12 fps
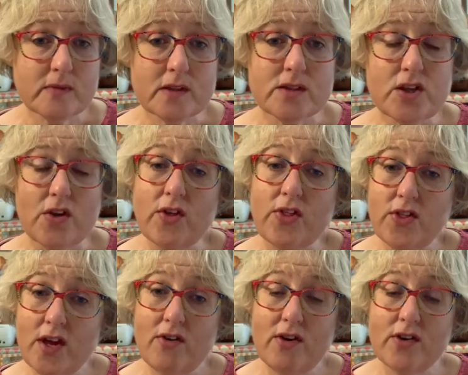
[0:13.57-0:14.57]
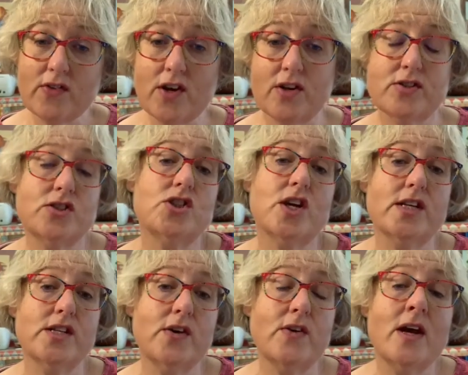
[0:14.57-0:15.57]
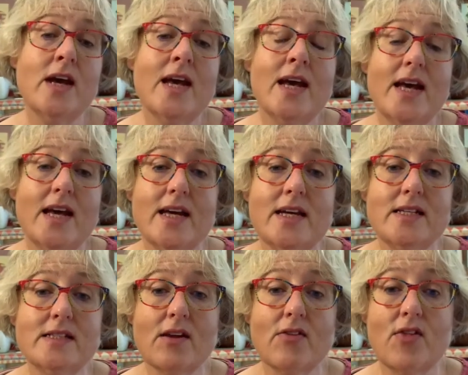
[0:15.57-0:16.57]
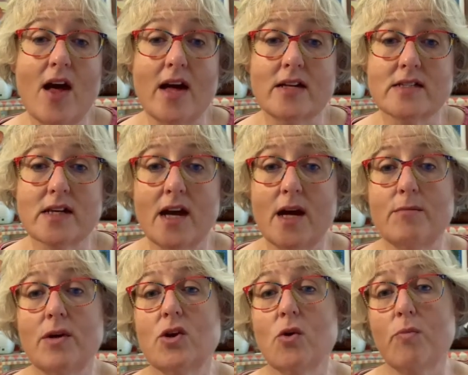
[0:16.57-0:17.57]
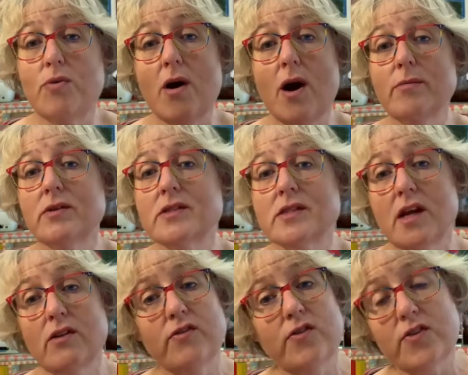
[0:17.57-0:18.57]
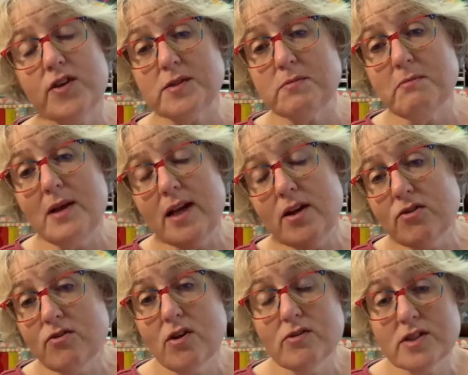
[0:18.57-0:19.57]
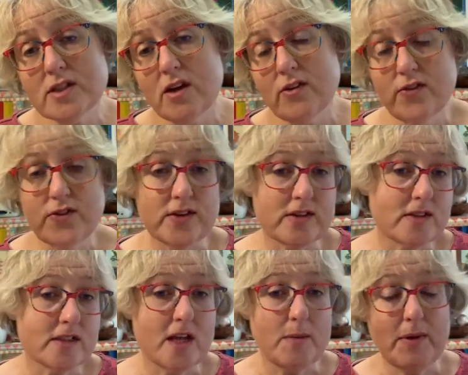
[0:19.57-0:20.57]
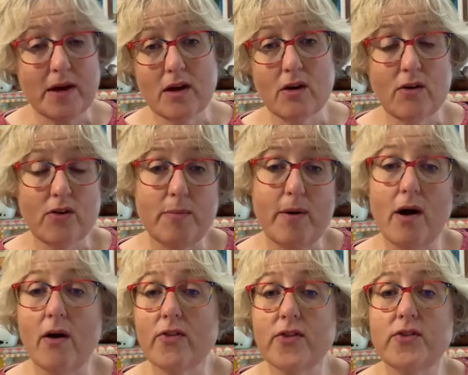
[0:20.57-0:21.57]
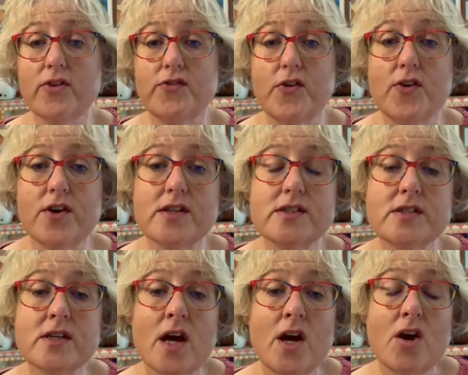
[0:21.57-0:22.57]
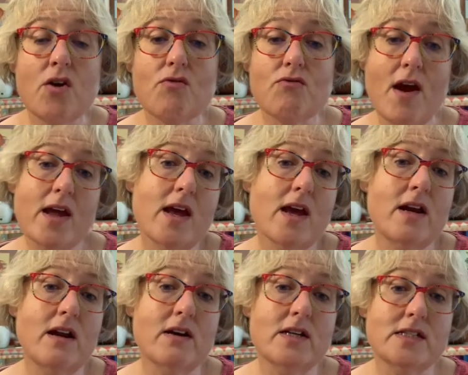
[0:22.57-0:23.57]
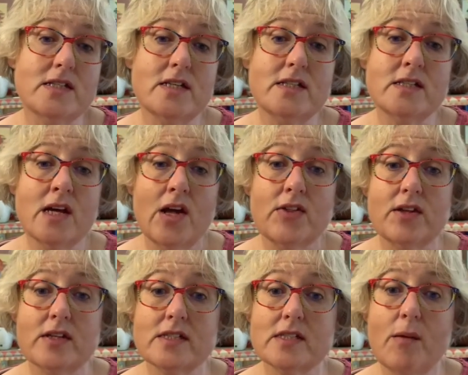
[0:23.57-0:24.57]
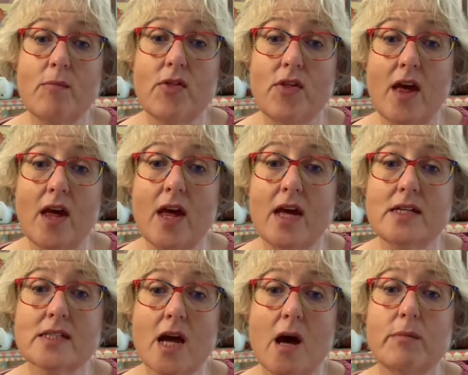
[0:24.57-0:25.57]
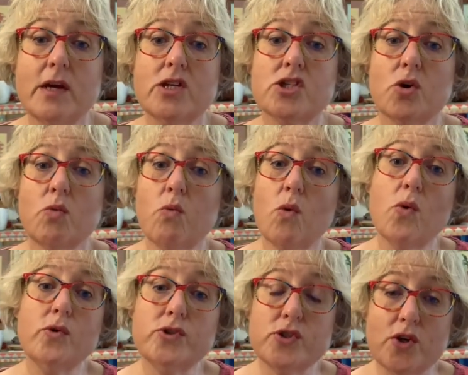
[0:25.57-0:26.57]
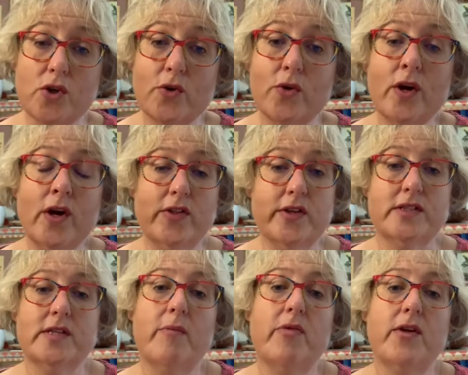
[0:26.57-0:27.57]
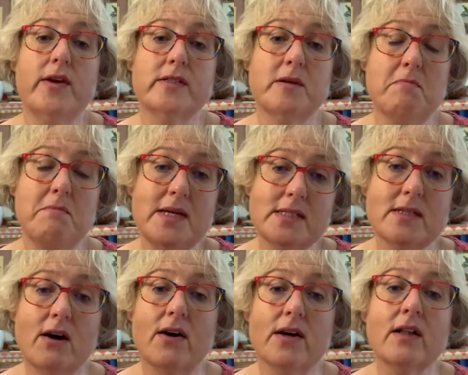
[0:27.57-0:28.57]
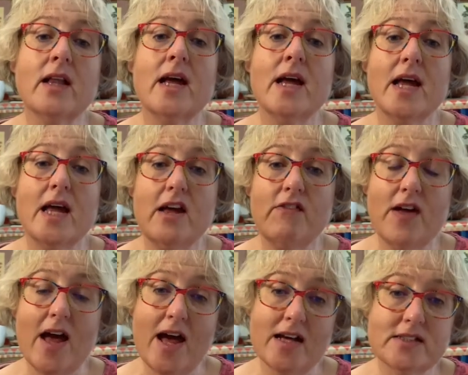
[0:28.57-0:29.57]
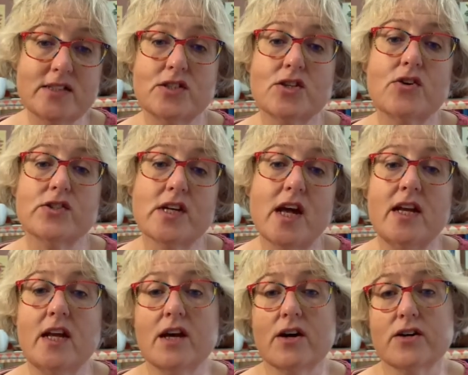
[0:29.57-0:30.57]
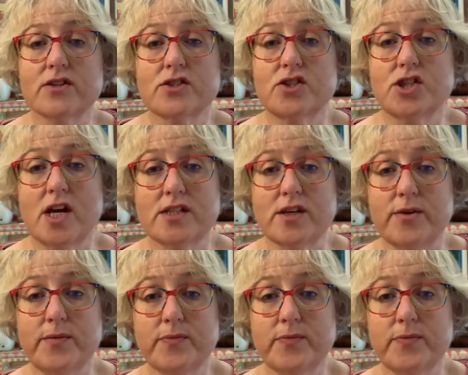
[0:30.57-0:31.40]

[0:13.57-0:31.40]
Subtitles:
So the theory of cast shadow is that your primal self, this million-year-old self that's skipping along the path in the forest, recognises that something is coming towards you, that something is a missile if it hasn't got any cast shadow.